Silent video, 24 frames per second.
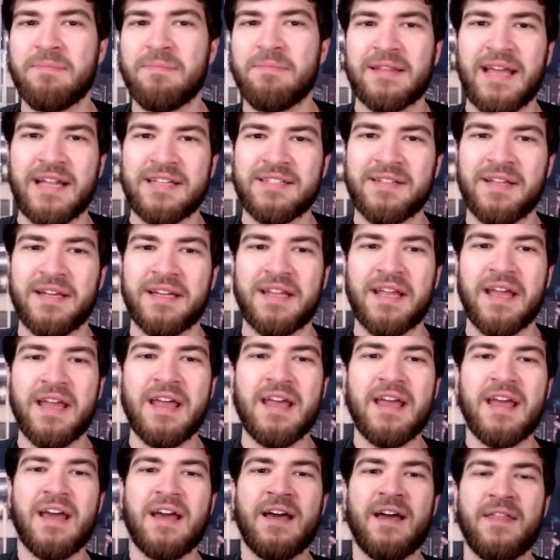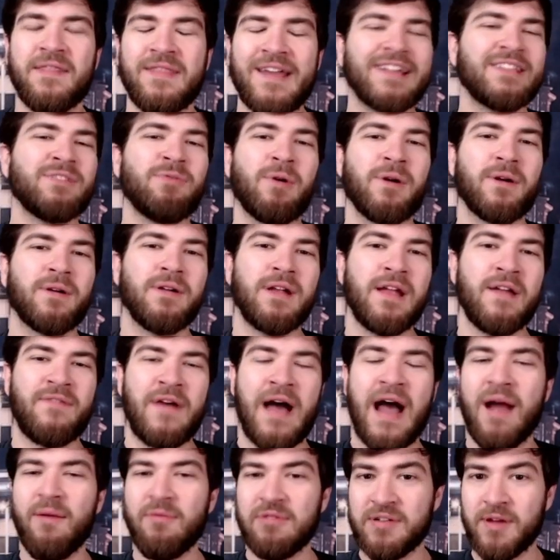But that's where, if
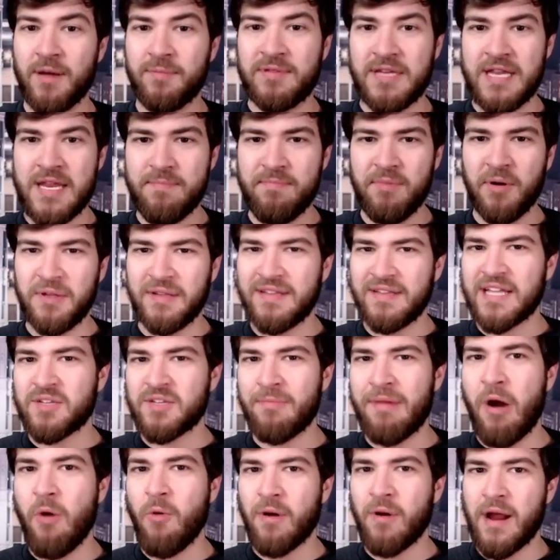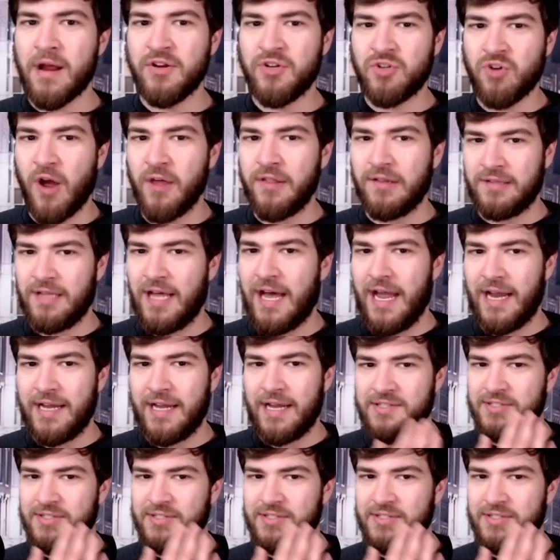I was a team building, that's about where I'd draw the line.